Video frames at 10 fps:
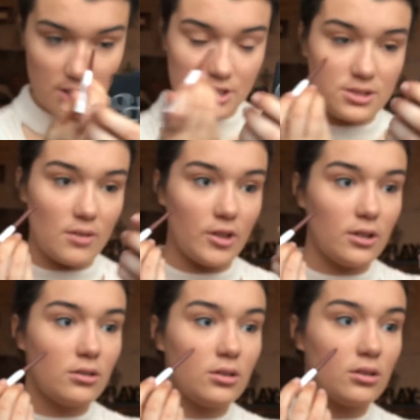I just love
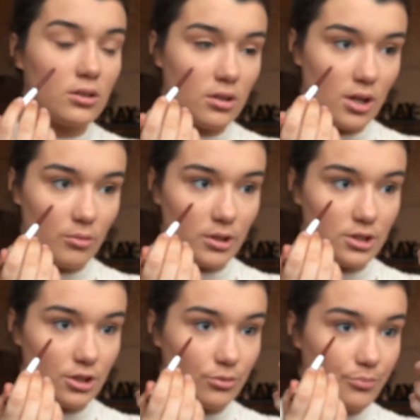it. I really
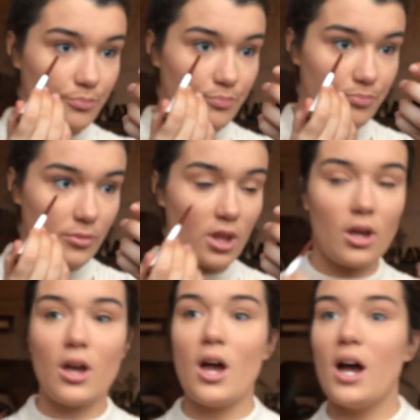do.
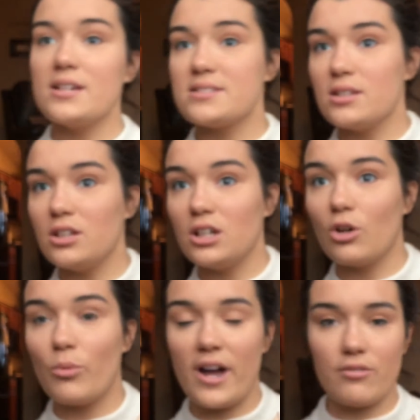I see
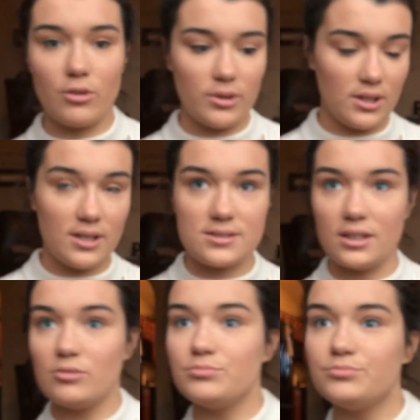why everyone likes
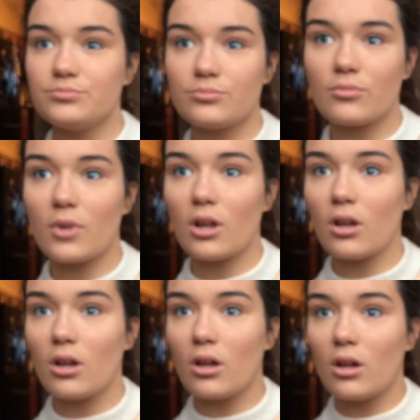it.
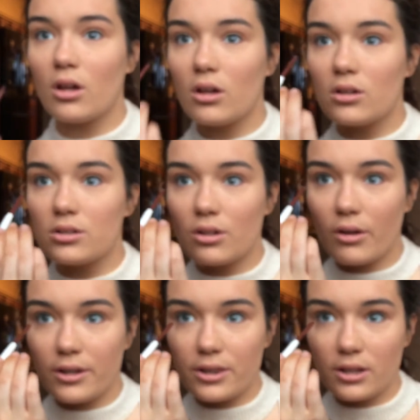So
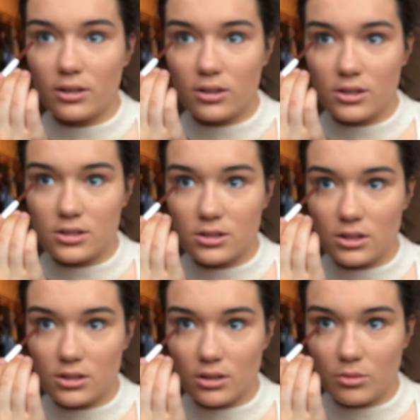I think this
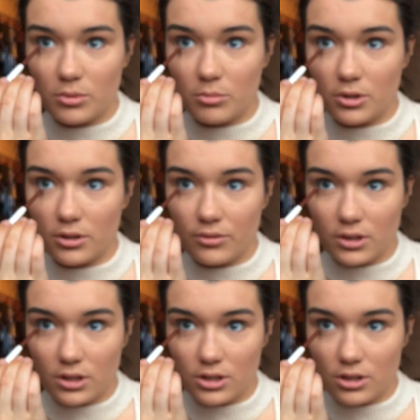needs a little bit more
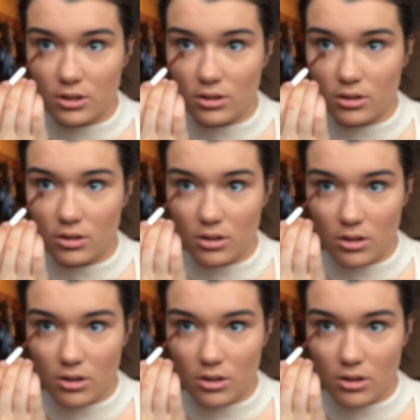definition.